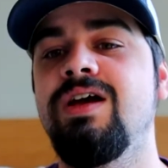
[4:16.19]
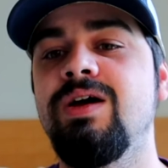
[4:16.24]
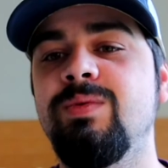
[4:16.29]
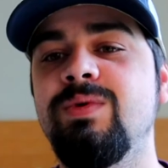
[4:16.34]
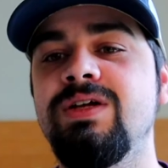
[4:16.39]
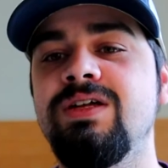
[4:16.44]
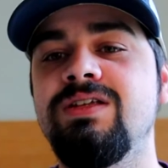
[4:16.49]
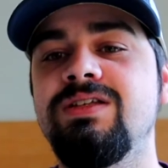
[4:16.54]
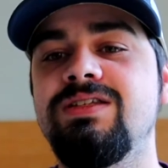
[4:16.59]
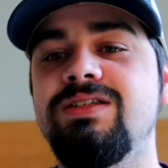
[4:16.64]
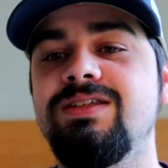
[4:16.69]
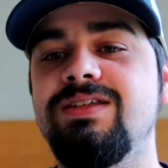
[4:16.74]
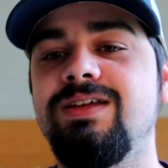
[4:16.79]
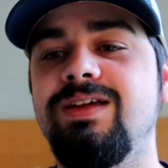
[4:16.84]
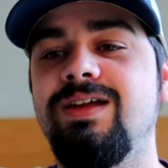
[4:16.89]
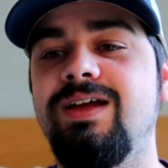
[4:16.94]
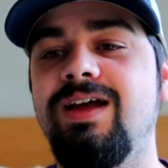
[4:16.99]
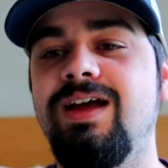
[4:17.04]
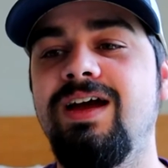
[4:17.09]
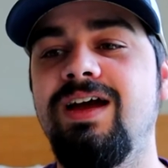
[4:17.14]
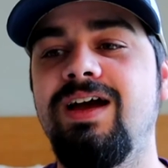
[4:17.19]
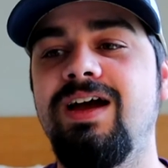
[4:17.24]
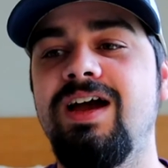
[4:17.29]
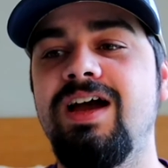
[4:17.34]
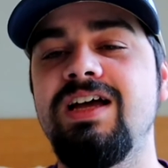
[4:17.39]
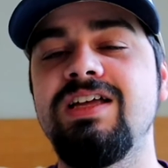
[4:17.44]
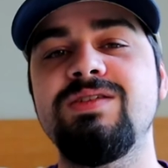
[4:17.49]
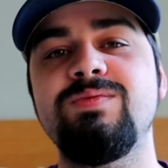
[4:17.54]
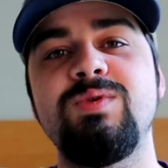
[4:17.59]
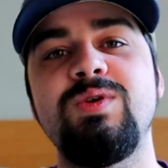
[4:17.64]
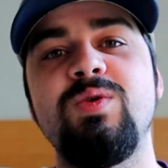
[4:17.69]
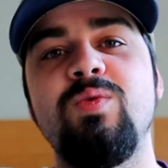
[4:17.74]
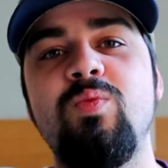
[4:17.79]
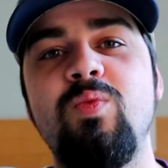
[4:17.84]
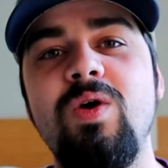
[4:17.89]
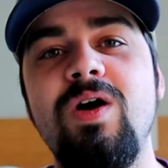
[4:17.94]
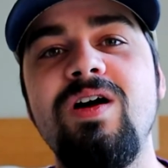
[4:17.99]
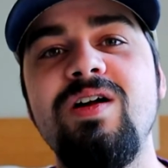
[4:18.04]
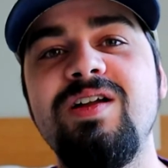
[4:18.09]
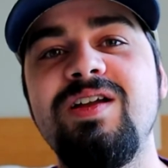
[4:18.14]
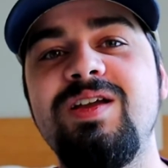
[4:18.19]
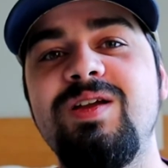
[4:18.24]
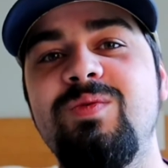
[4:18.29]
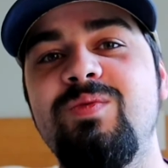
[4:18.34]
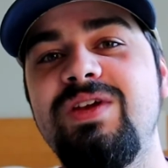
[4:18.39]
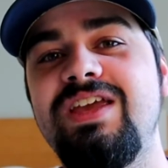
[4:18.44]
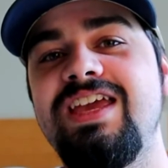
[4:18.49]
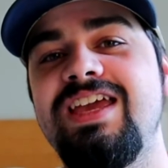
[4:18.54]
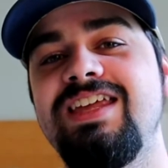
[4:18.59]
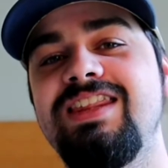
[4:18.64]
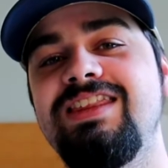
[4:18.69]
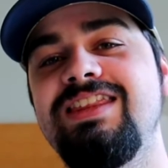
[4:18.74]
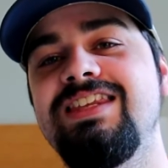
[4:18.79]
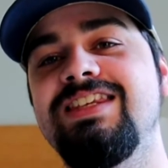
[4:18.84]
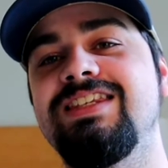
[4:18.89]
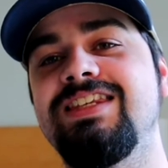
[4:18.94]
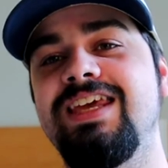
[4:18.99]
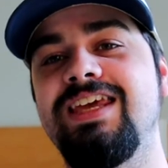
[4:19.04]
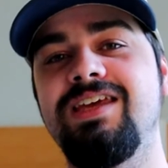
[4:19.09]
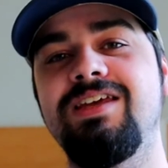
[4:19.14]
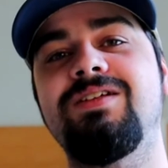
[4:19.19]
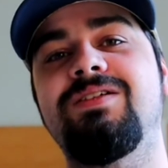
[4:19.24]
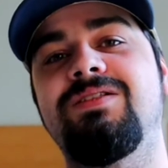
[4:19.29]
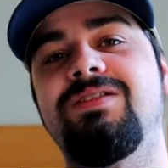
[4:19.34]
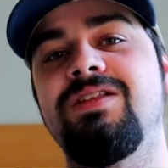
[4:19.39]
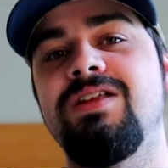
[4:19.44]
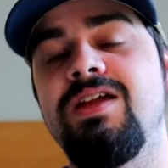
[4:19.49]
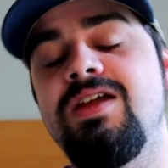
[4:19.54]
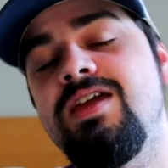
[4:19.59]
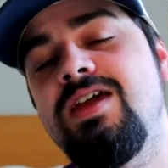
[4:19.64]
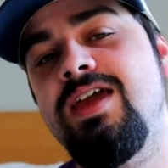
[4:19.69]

was as we were walking, we hit this hill.